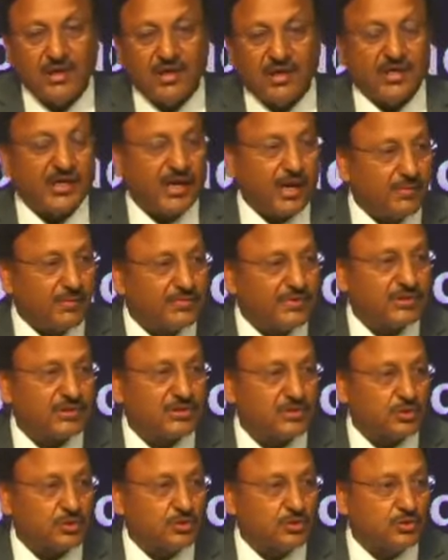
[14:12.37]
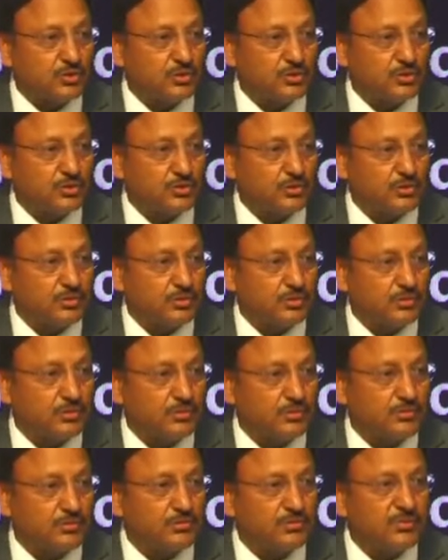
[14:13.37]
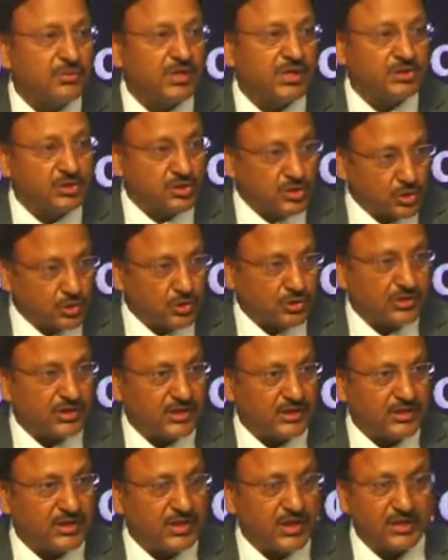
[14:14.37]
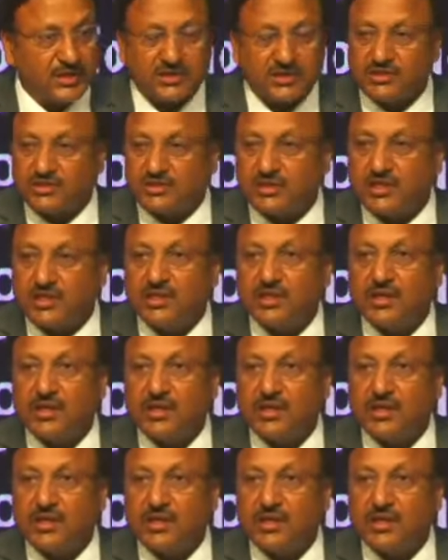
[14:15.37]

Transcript: it helps us to ensure that the elections are